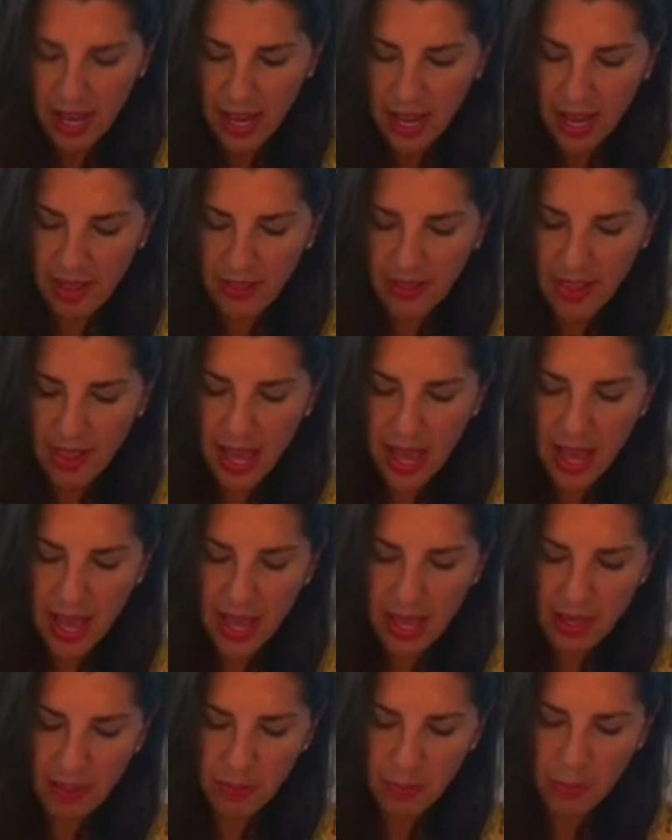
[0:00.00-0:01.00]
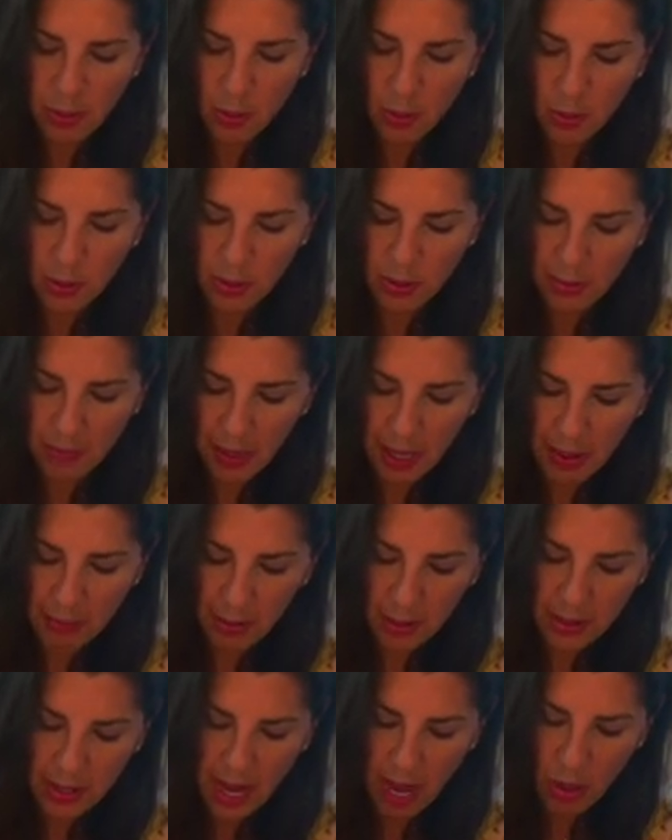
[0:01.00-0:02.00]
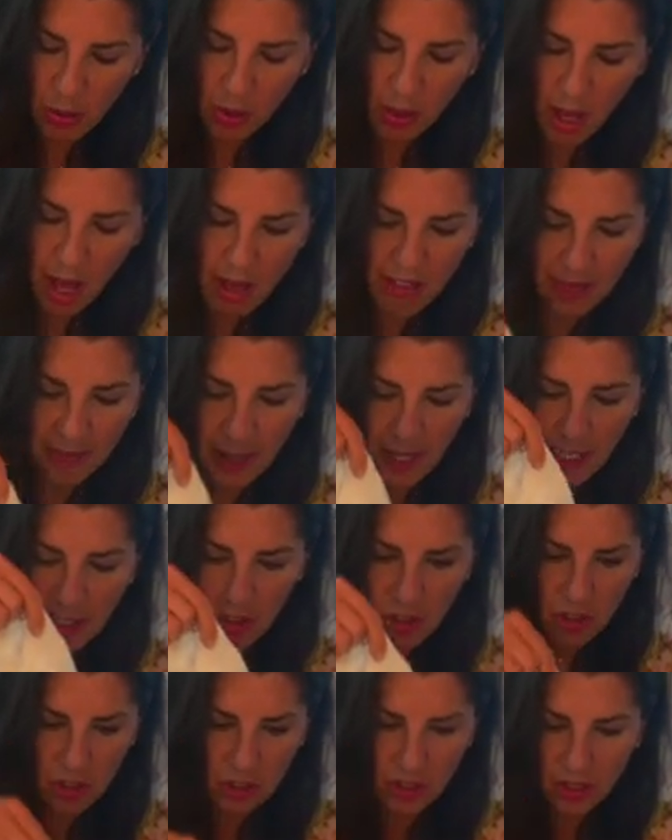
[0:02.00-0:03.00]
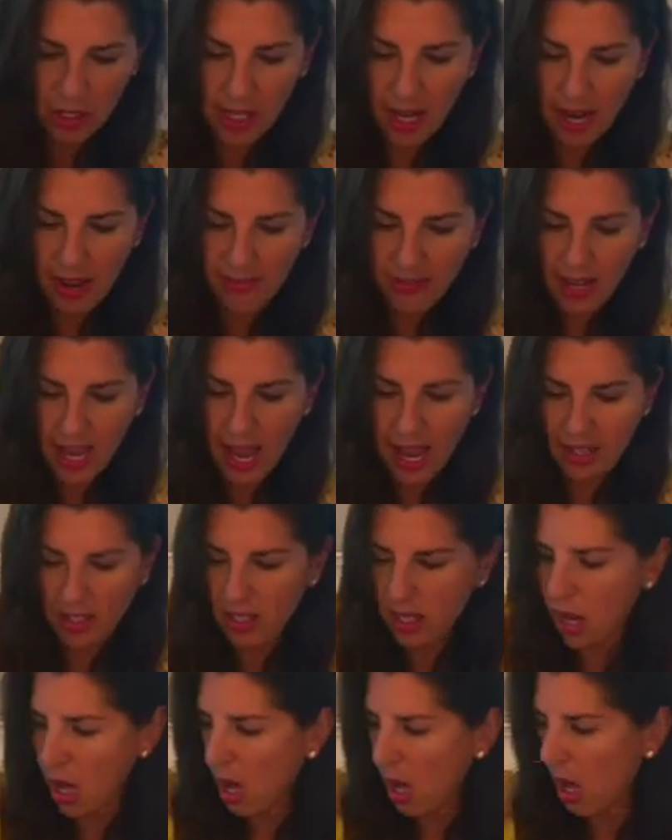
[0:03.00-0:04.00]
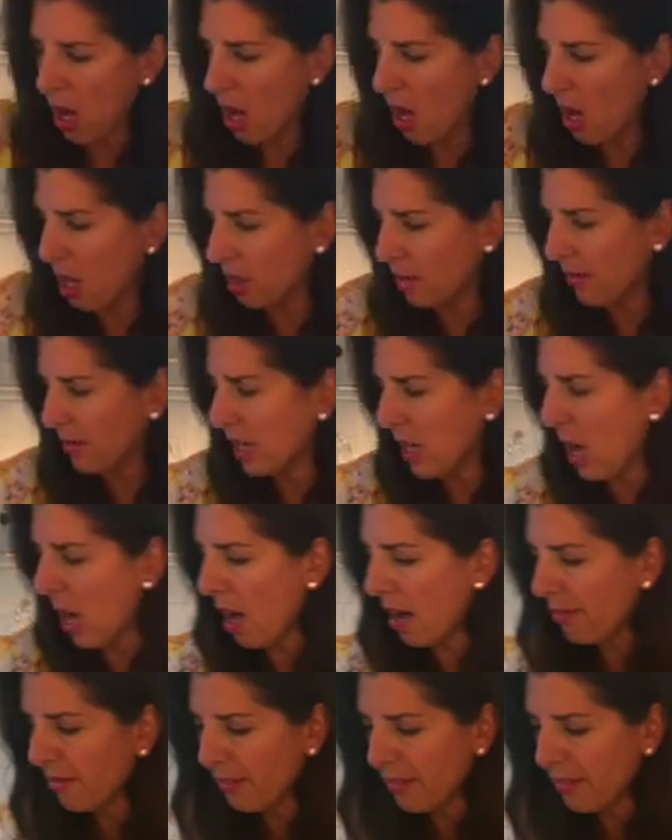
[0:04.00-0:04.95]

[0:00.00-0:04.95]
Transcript: And then pull the paper towel off, making sure that I've gotten all of it off.